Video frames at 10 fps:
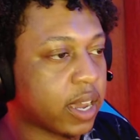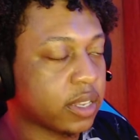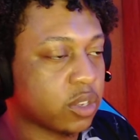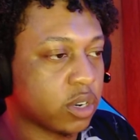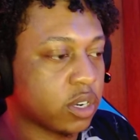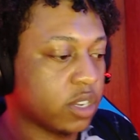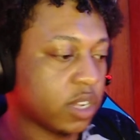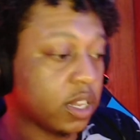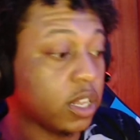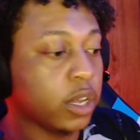or to
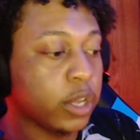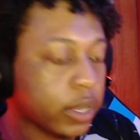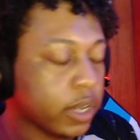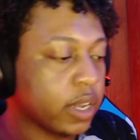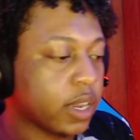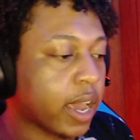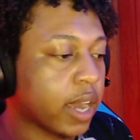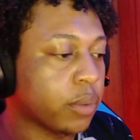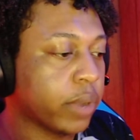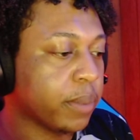look good kind of
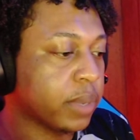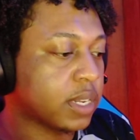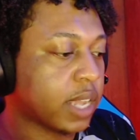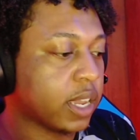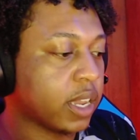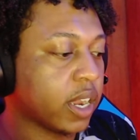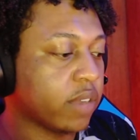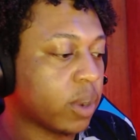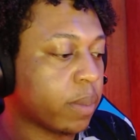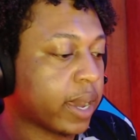way, but taking care of
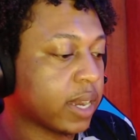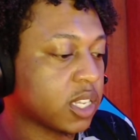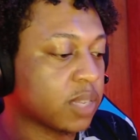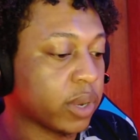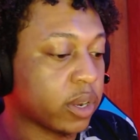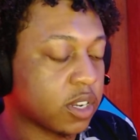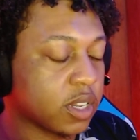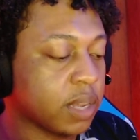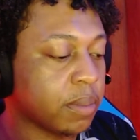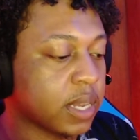your body spiritually,
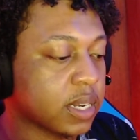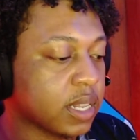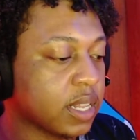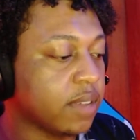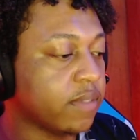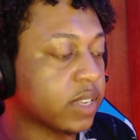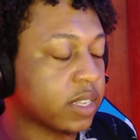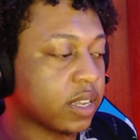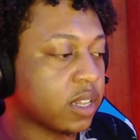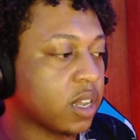mentally,
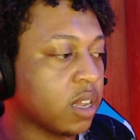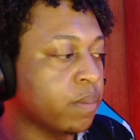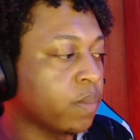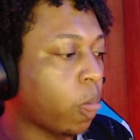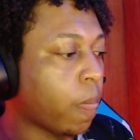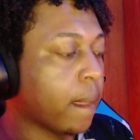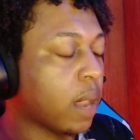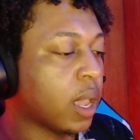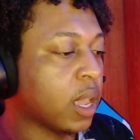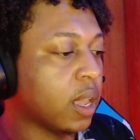physically,
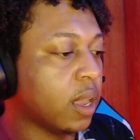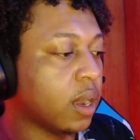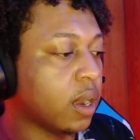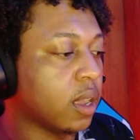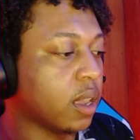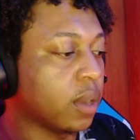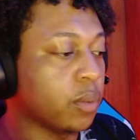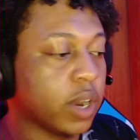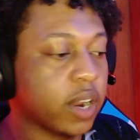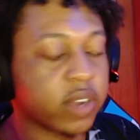and in
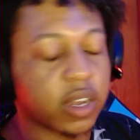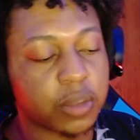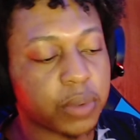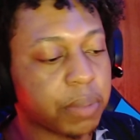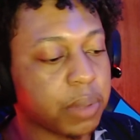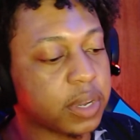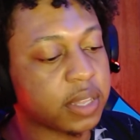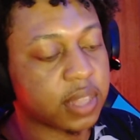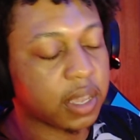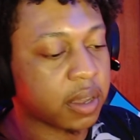whatever other way people can
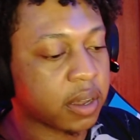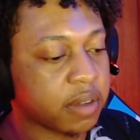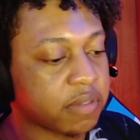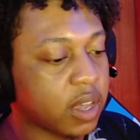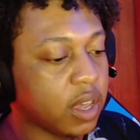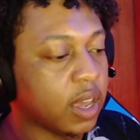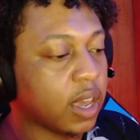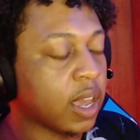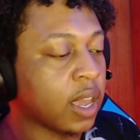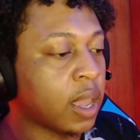think of.
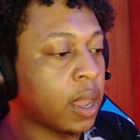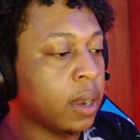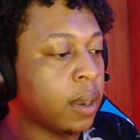And